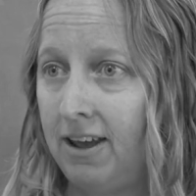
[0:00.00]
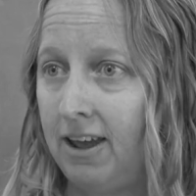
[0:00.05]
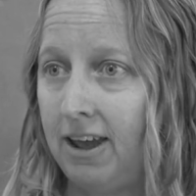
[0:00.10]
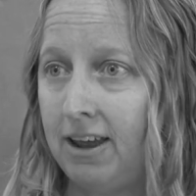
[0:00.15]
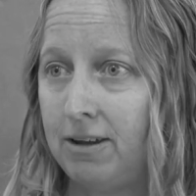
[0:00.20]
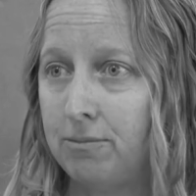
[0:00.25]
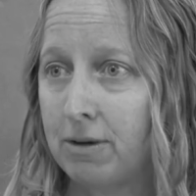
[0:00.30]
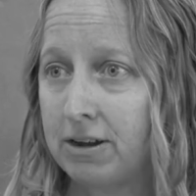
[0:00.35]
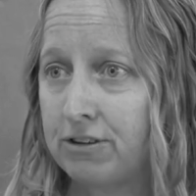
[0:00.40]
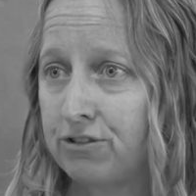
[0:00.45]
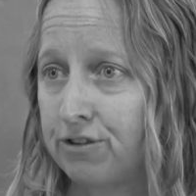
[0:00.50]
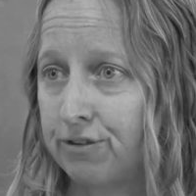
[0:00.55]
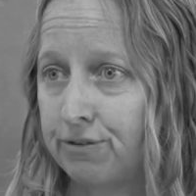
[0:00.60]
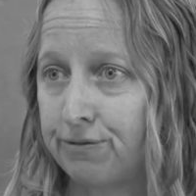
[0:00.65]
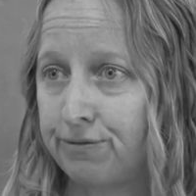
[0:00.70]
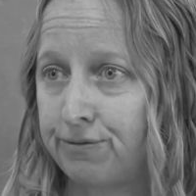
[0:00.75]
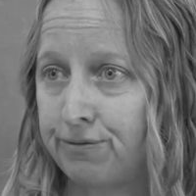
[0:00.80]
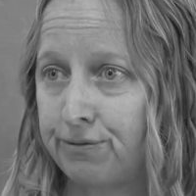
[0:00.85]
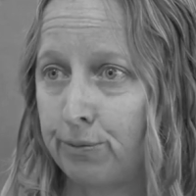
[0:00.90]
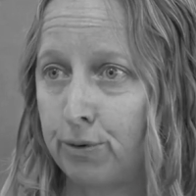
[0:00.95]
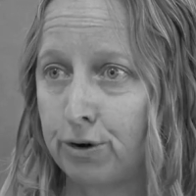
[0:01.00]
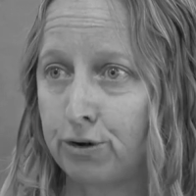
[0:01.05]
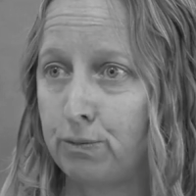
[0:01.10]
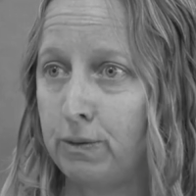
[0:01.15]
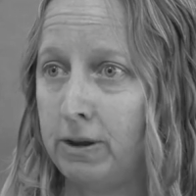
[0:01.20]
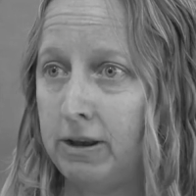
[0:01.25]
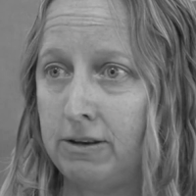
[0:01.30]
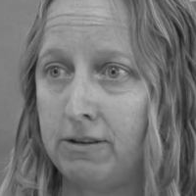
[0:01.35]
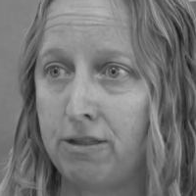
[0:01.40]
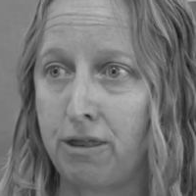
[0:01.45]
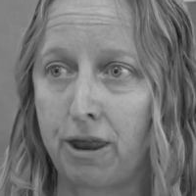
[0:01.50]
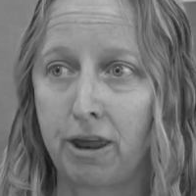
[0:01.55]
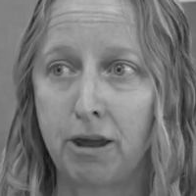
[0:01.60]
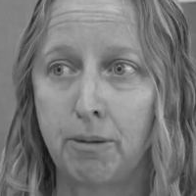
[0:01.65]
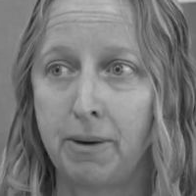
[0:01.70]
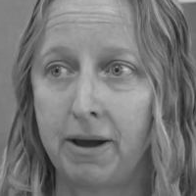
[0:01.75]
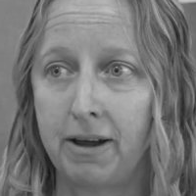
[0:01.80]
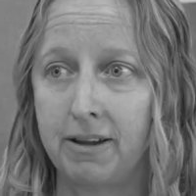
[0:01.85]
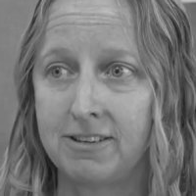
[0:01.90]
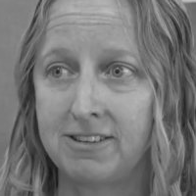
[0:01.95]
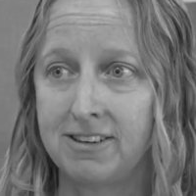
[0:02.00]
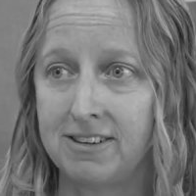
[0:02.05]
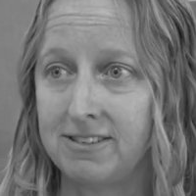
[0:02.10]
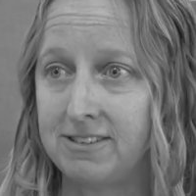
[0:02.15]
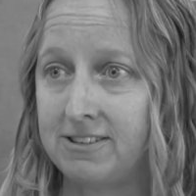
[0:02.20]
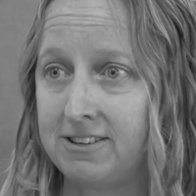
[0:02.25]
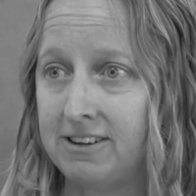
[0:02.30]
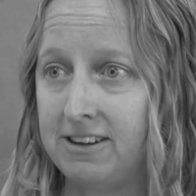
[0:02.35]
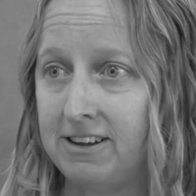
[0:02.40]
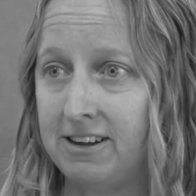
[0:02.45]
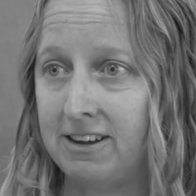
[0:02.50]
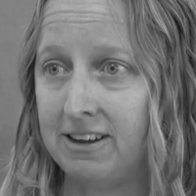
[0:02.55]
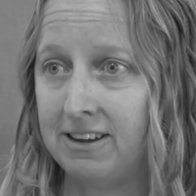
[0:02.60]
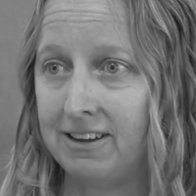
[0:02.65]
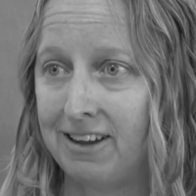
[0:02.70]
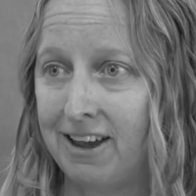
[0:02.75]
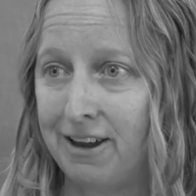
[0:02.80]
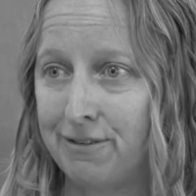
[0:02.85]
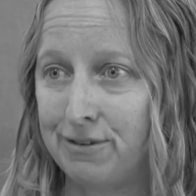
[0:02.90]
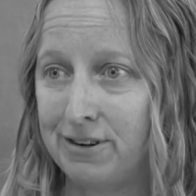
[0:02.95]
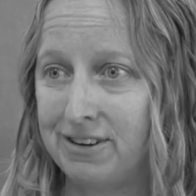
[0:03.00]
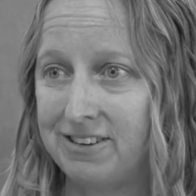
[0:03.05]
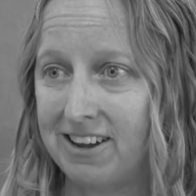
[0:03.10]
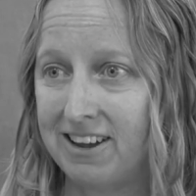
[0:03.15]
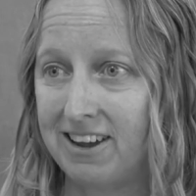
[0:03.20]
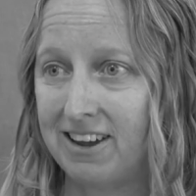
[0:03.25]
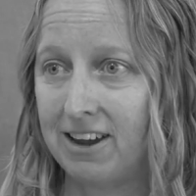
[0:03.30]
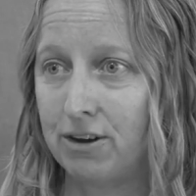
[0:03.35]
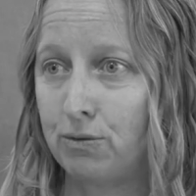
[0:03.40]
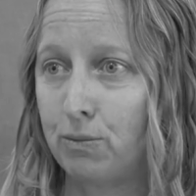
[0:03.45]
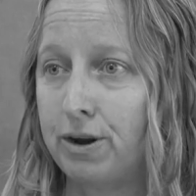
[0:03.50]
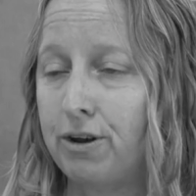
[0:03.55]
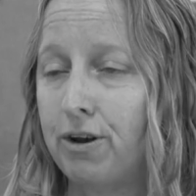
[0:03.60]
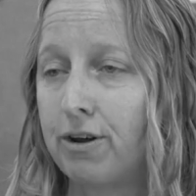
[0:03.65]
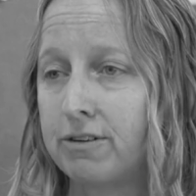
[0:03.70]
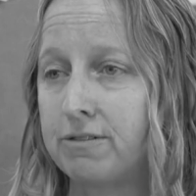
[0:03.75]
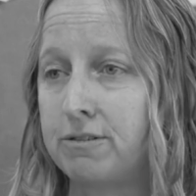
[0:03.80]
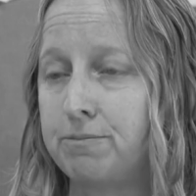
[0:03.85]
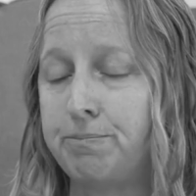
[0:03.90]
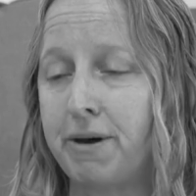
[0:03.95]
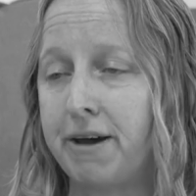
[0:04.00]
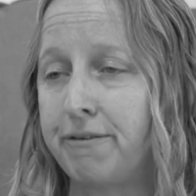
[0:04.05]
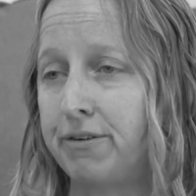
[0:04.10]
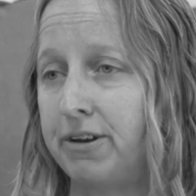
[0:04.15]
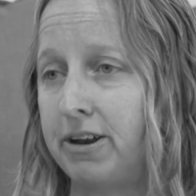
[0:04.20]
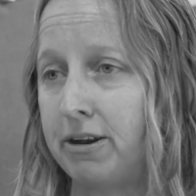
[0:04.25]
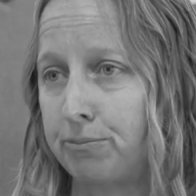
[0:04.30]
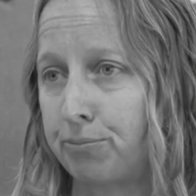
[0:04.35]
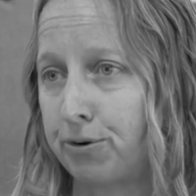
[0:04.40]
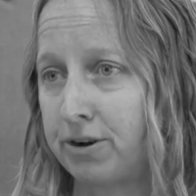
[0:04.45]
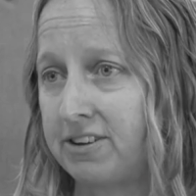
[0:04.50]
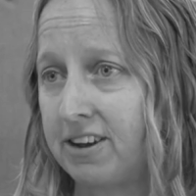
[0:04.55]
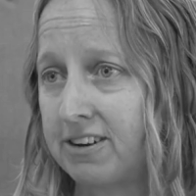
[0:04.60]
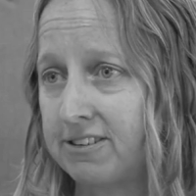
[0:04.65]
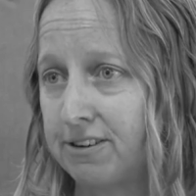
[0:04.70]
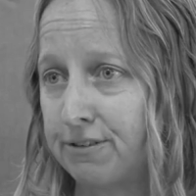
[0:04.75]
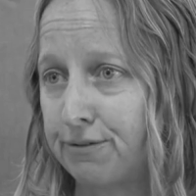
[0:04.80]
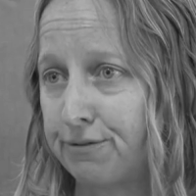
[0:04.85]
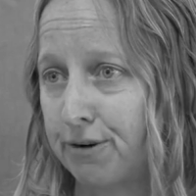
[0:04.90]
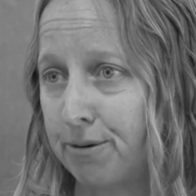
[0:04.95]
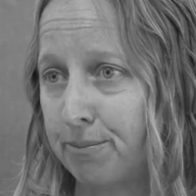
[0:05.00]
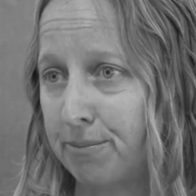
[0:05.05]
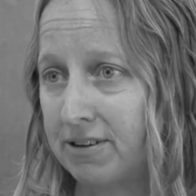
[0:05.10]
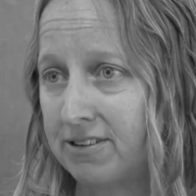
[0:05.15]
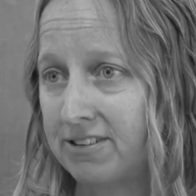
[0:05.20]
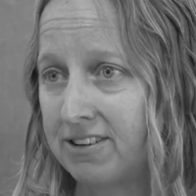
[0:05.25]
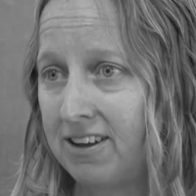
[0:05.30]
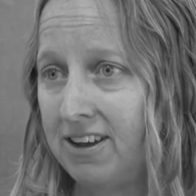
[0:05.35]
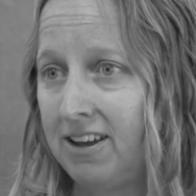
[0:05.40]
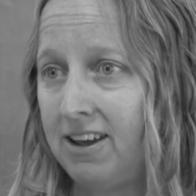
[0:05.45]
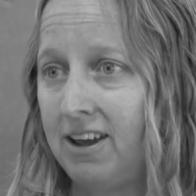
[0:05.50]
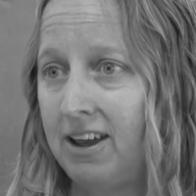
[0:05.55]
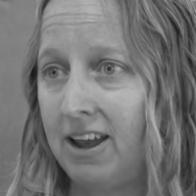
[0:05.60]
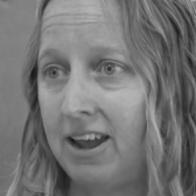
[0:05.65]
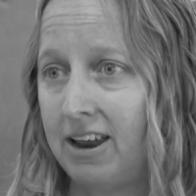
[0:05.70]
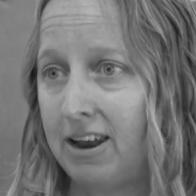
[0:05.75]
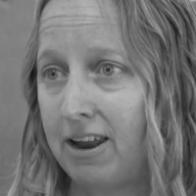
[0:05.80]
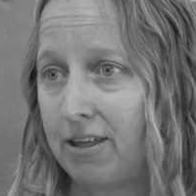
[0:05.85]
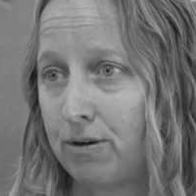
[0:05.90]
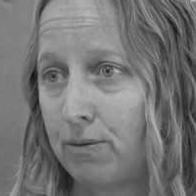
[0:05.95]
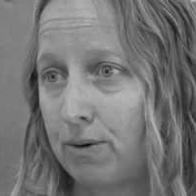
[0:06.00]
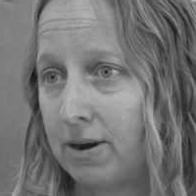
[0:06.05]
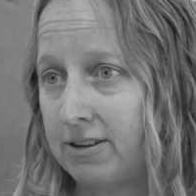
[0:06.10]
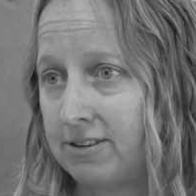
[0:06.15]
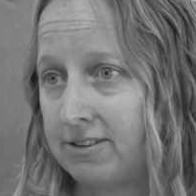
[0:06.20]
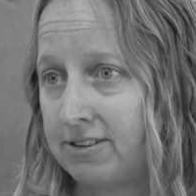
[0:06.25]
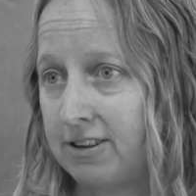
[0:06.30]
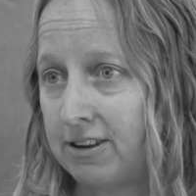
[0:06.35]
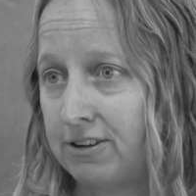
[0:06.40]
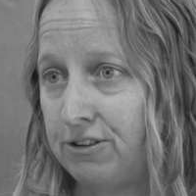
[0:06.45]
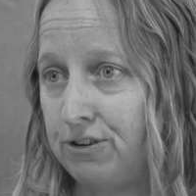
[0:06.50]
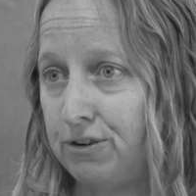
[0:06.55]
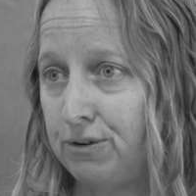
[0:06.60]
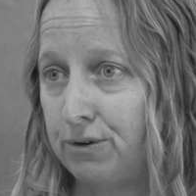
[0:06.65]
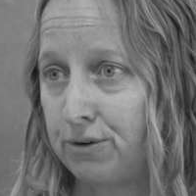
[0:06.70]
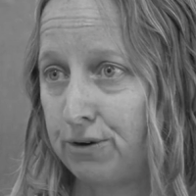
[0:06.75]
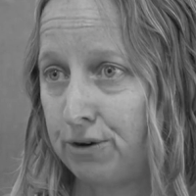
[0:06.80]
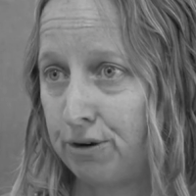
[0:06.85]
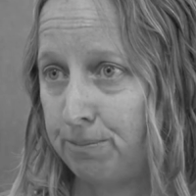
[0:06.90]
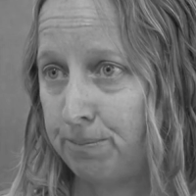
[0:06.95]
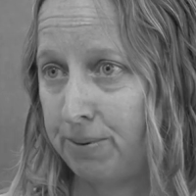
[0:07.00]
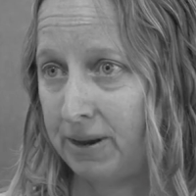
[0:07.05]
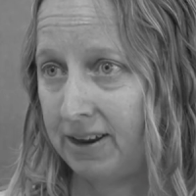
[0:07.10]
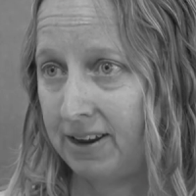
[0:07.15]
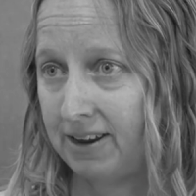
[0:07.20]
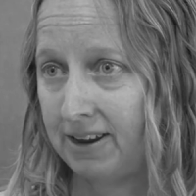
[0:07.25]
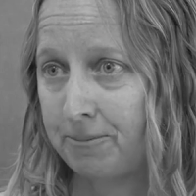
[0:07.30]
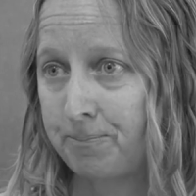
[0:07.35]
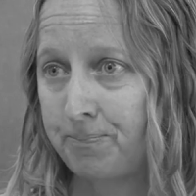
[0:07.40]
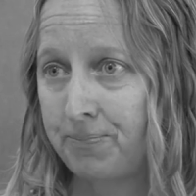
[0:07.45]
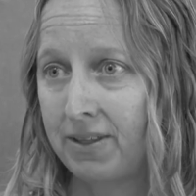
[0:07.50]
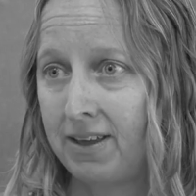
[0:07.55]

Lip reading: in much of what we think about and see every day, and we're not buffered and protected from it in other ways that you could be.